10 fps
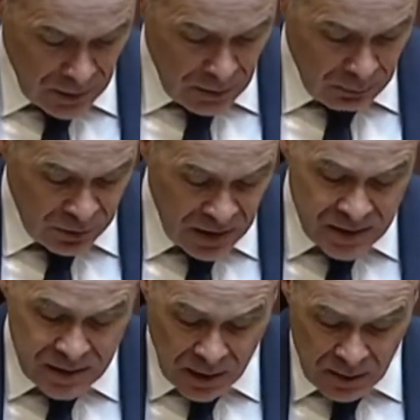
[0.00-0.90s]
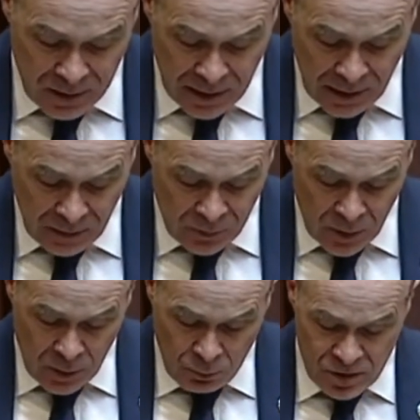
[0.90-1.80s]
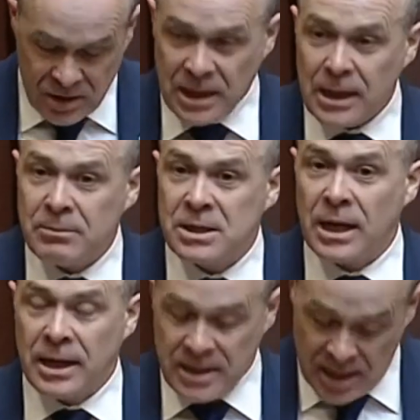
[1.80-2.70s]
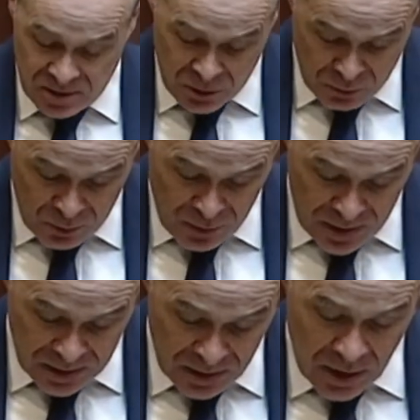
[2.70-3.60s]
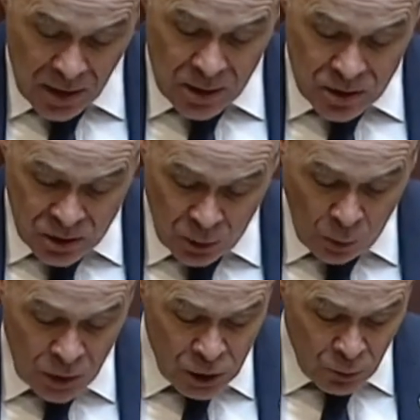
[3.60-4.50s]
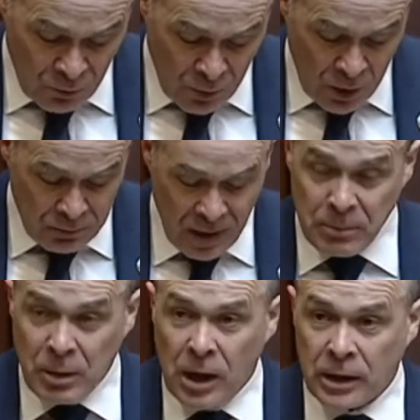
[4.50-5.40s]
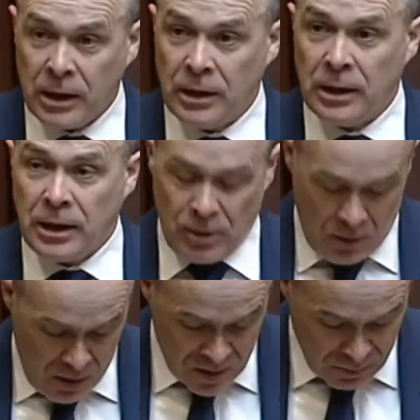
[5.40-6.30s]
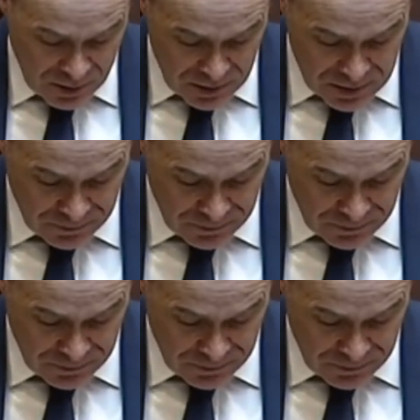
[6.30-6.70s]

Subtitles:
But this, I believe, was deemed a necessary risk solely to avoid bed blocking in our hospitals.